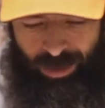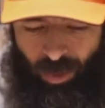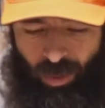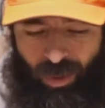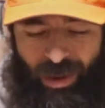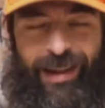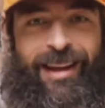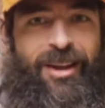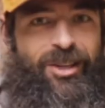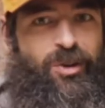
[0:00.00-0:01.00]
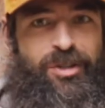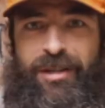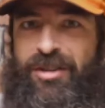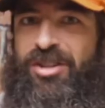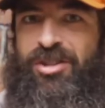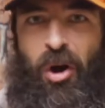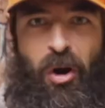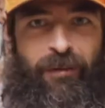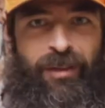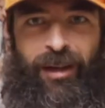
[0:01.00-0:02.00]
Lord. You should
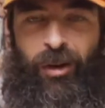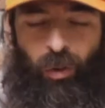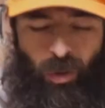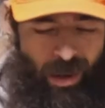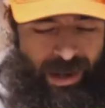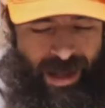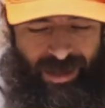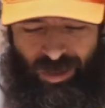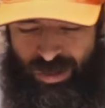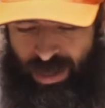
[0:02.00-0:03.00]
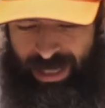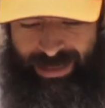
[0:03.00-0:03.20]
serve the Lord. You should